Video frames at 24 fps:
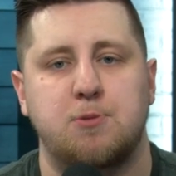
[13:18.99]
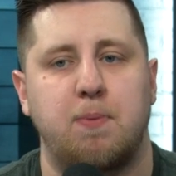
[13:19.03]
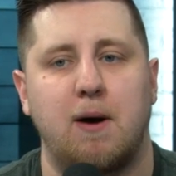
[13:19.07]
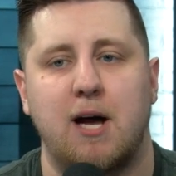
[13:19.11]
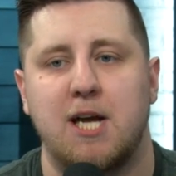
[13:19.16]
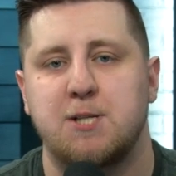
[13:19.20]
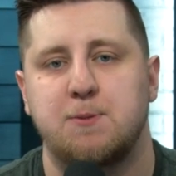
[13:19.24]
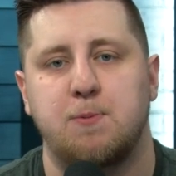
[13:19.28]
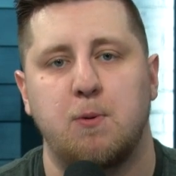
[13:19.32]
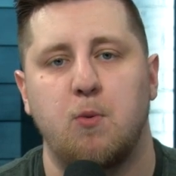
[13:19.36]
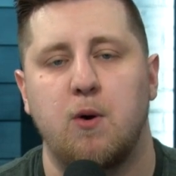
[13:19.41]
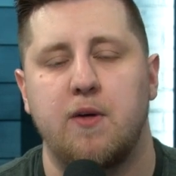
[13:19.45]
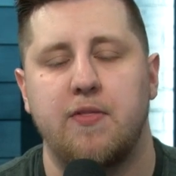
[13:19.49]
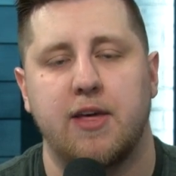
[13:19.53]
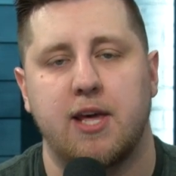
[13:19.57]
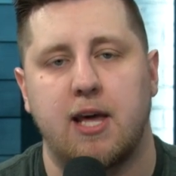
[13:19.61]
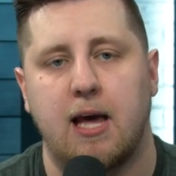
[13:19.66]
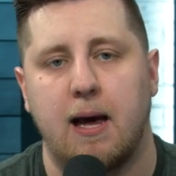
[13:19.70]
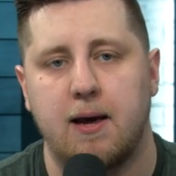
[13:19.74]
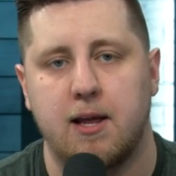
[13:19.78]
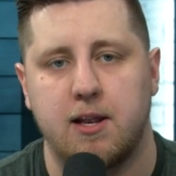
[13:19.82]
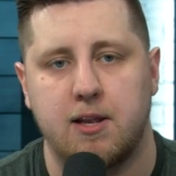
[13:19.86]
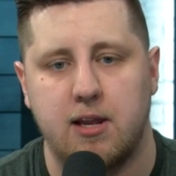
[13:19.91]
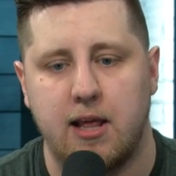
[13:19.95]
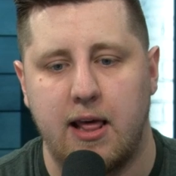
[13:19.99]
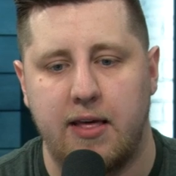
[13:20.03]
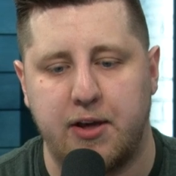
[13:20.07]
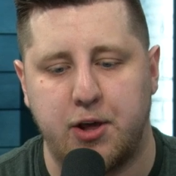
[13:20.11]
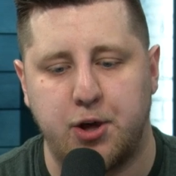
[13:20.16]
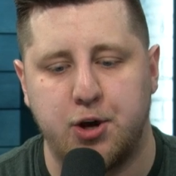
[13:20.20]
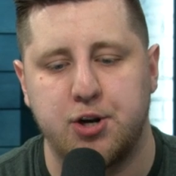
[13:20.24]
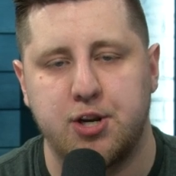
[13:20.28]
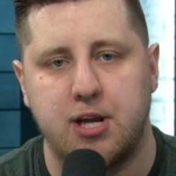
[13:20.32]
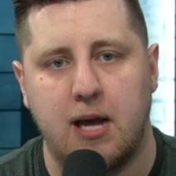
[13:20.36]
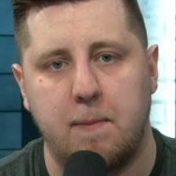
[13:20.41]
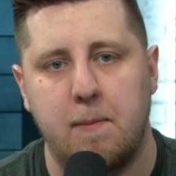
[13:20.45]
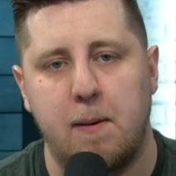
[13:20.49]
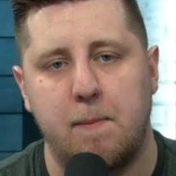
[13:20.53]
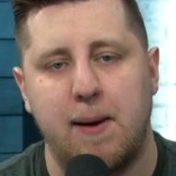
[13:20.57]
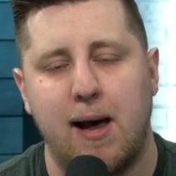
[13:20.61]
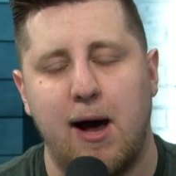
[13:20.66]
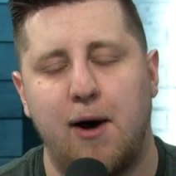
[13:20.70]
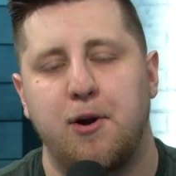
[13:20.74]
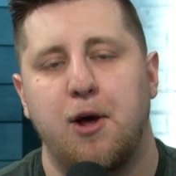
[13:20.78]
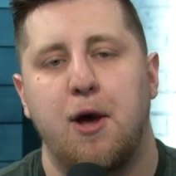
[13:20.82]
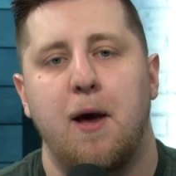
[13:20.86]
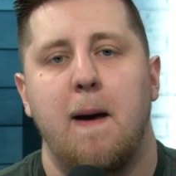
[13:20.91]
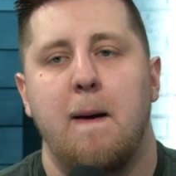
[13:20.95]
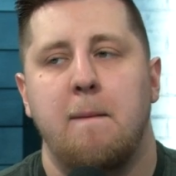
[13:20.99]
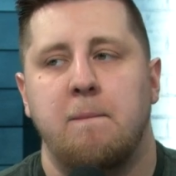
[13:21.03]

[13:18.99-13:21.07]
possible one that could come about,